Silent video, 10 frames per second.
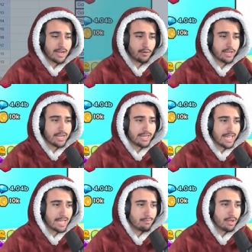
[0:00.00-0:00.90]
Now in
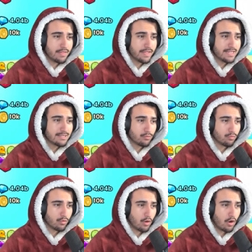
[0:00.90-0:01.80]
game, these
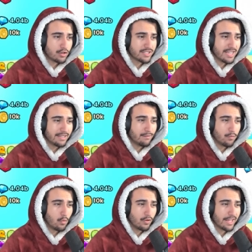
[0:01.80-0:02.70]
are selling
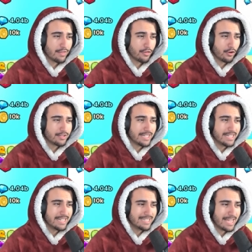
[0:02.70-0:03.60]
for like
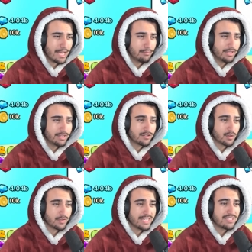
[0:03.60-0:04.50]
13 and 10 million.
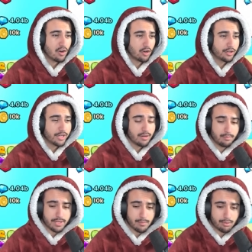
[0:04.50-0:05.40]
So these aren't going to
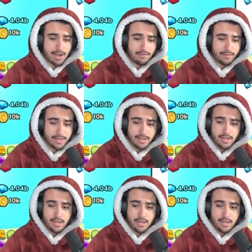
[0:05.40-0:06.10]
be a profit.